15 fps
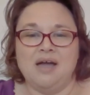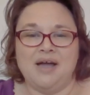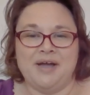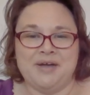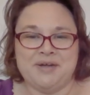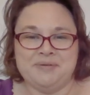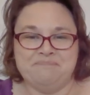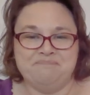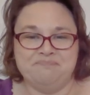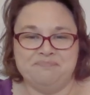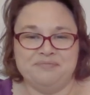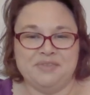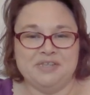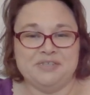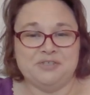Um,
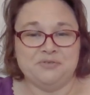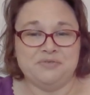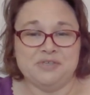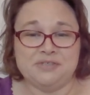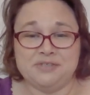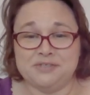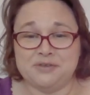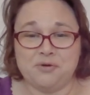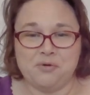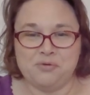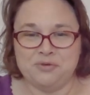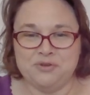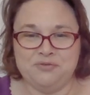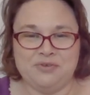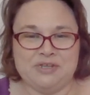so this is a
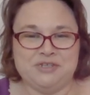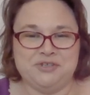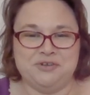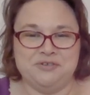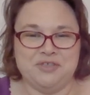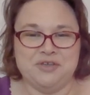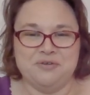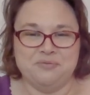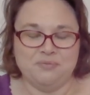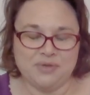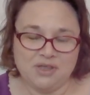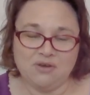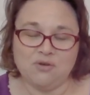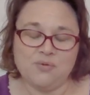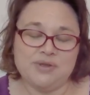whole new venture.
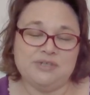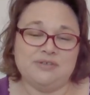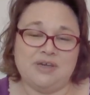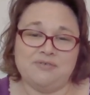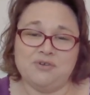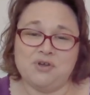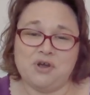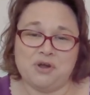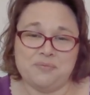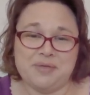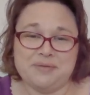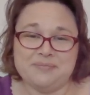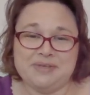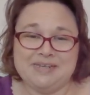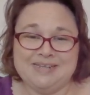We are going to have a car
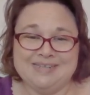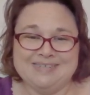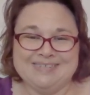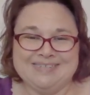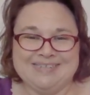payment.